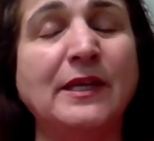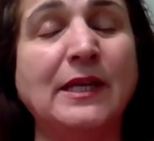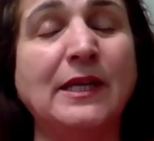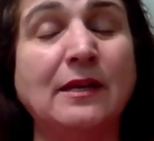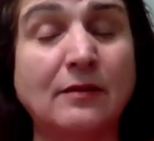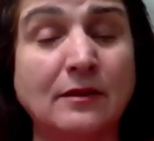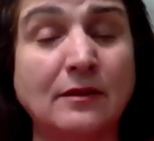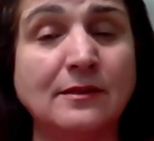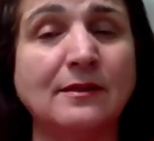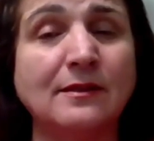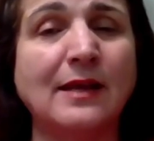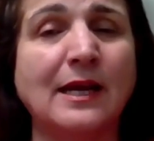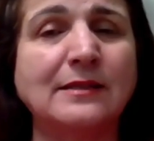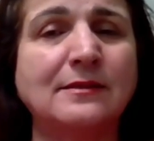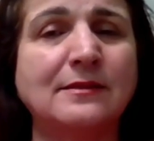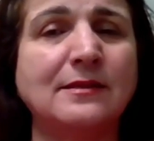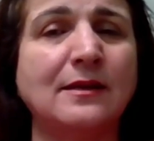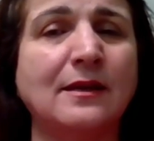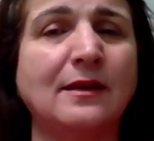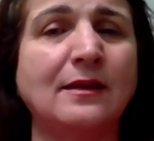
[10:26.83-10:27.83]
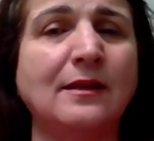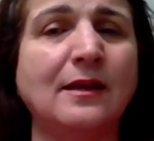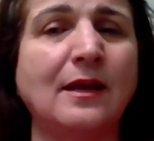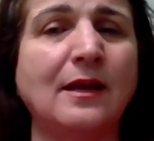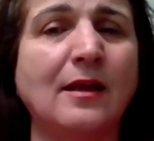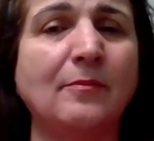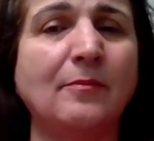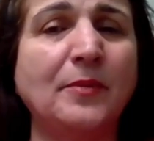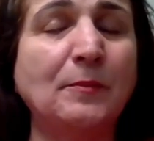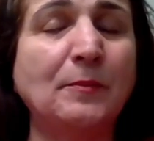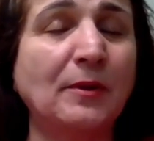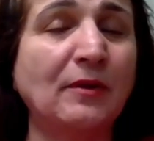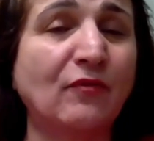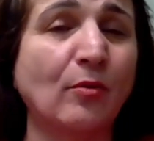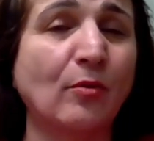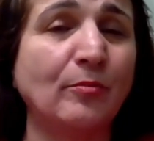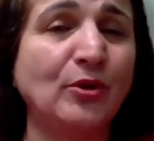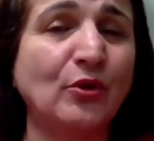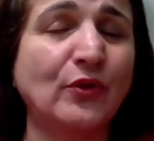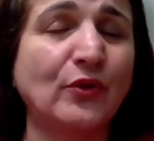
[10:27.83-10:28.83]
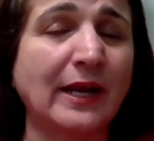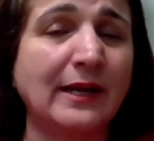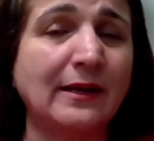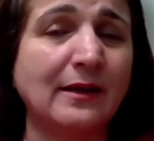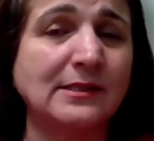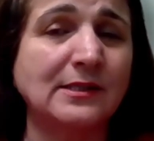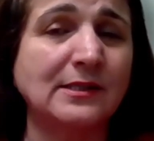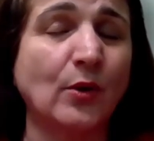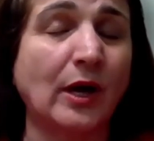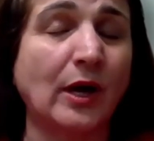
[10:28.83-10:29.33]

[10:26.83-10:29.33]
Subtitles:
heard that the people from Ukraine